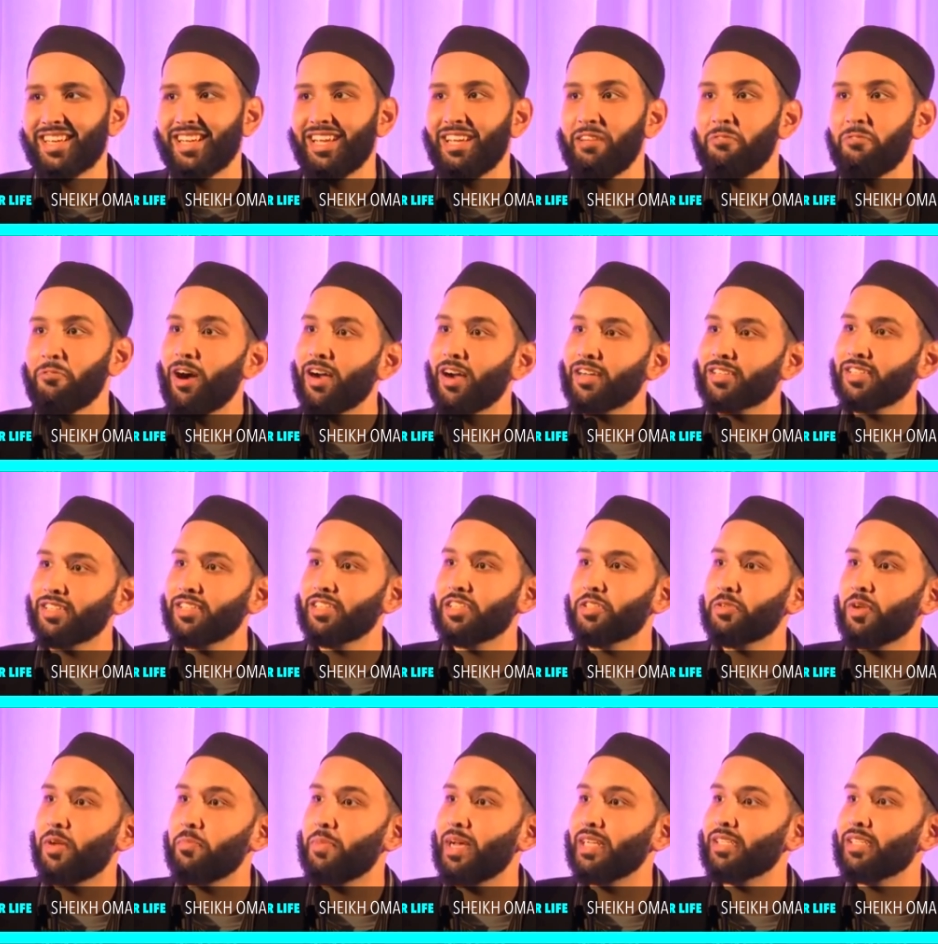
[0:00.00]
He walks
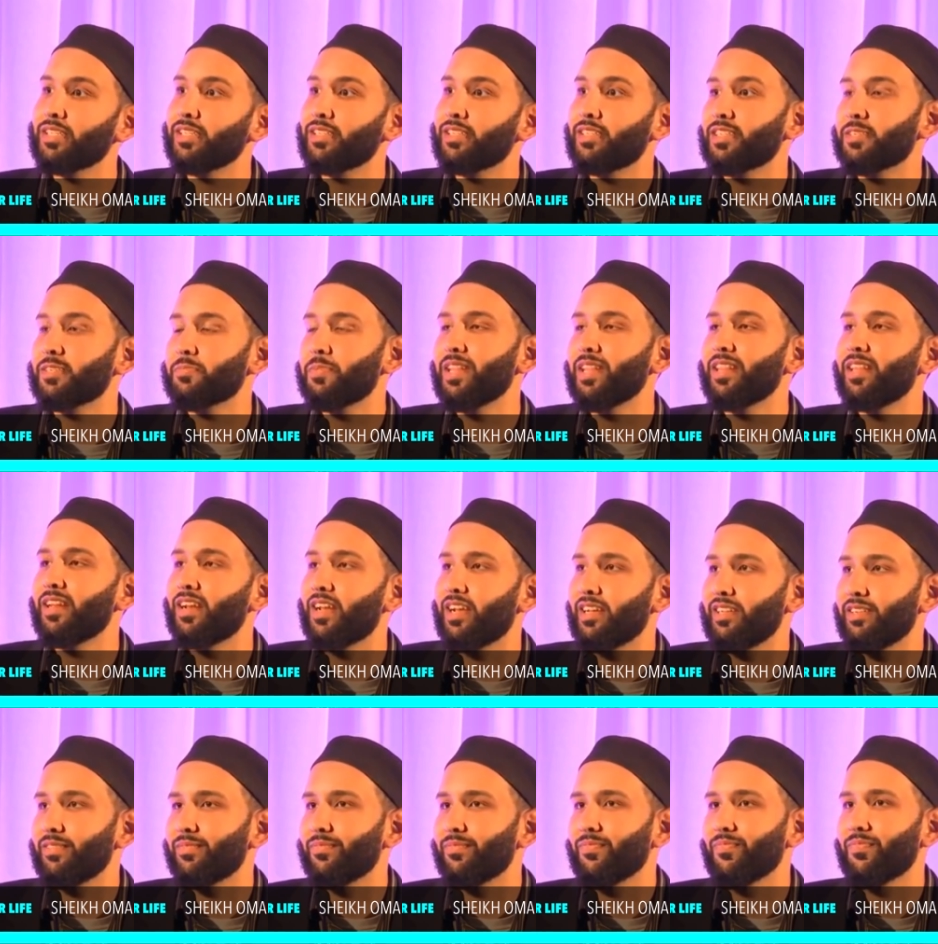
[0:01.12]
into a masjid to spend the
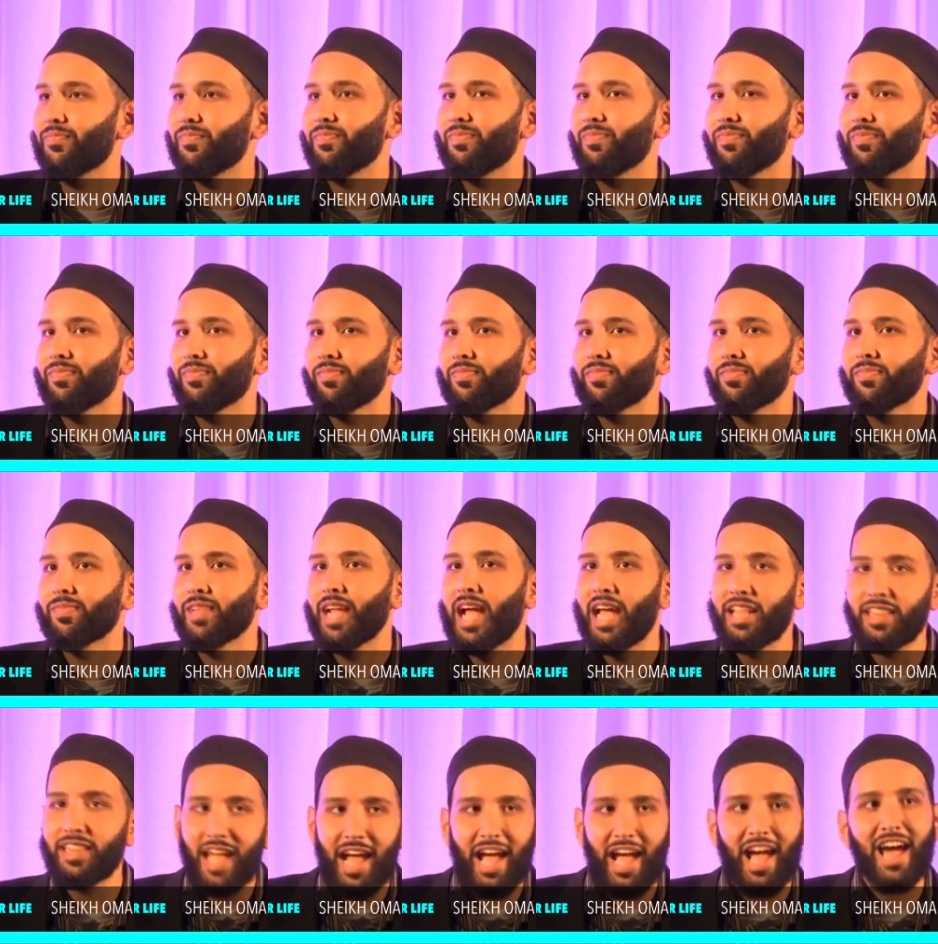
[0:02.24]
night.
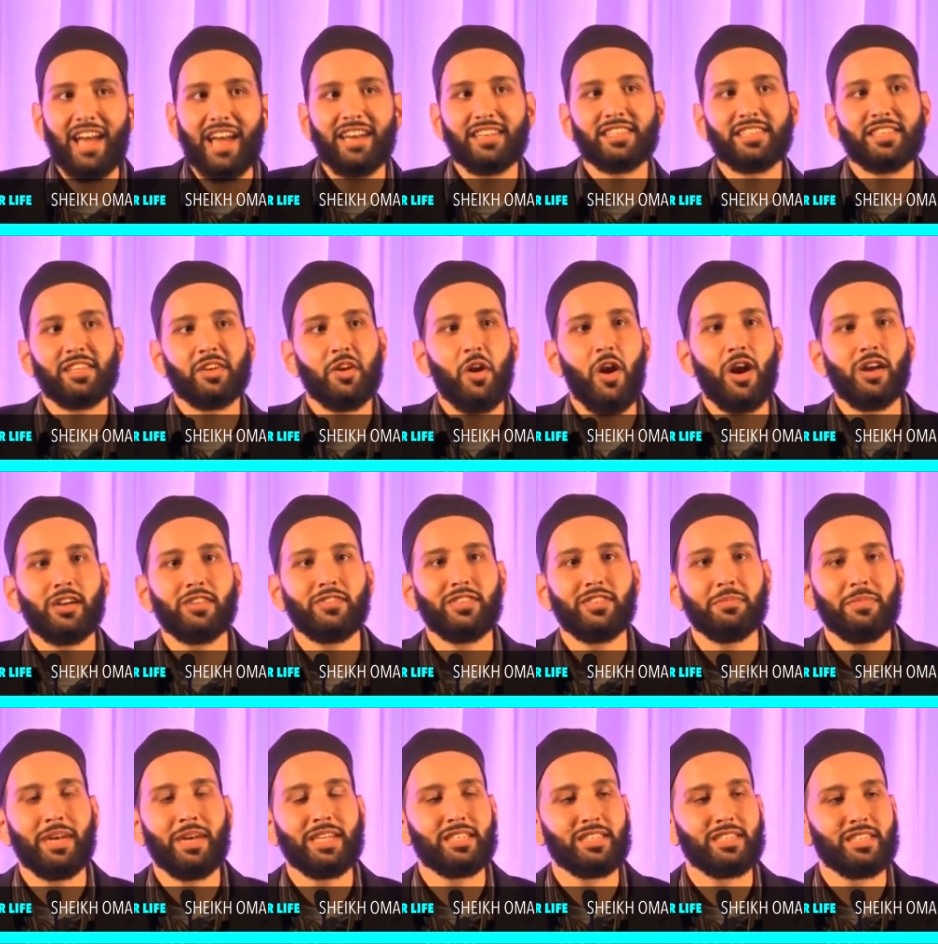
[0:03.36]
And the haris, the guard of the
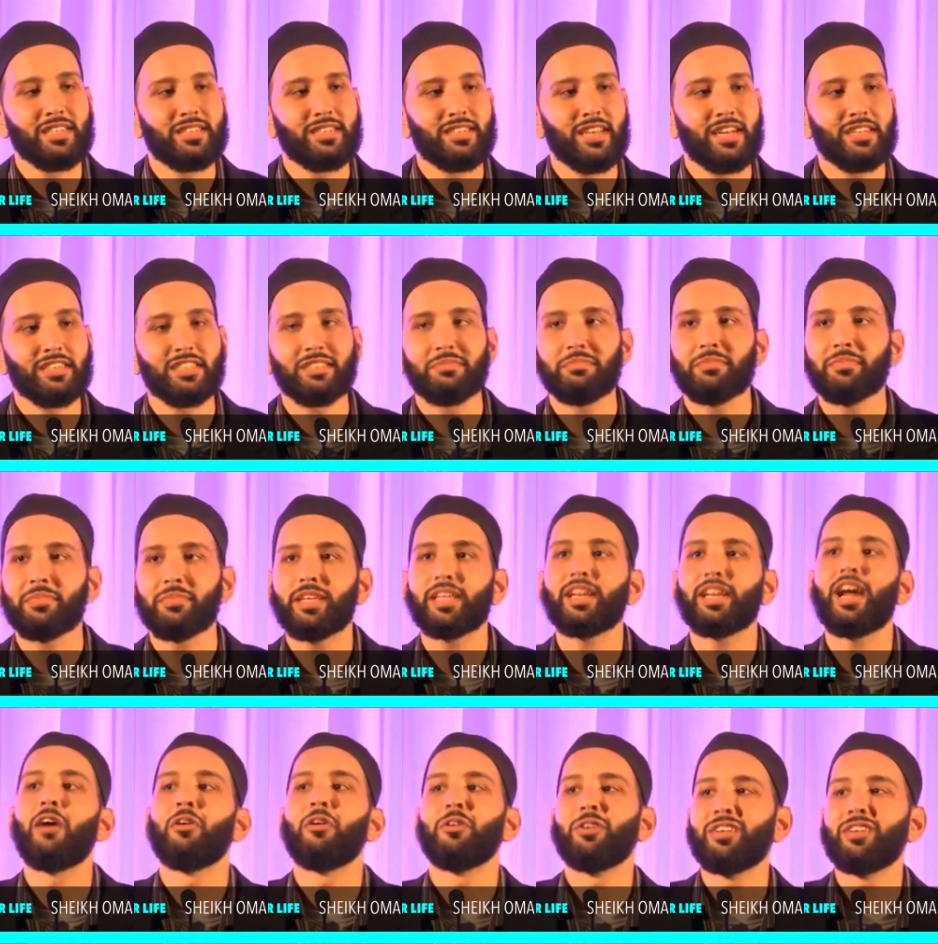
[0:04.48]
masjid, tells him, Get
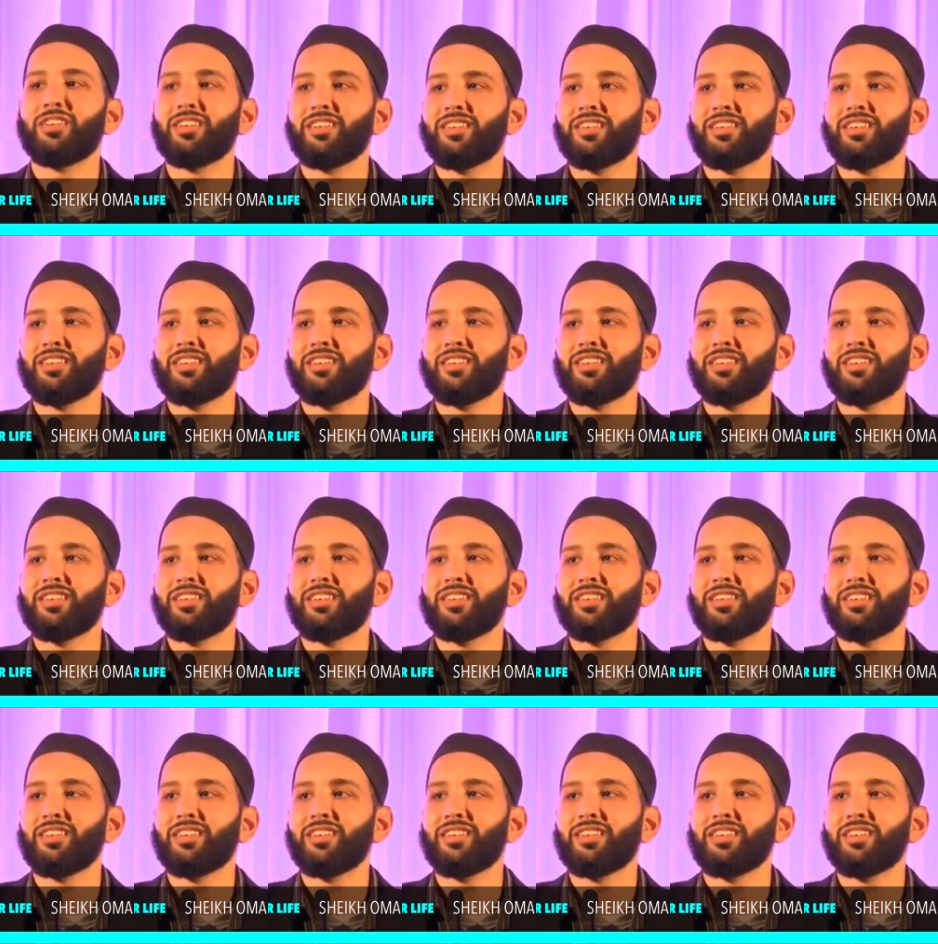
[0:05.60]
out.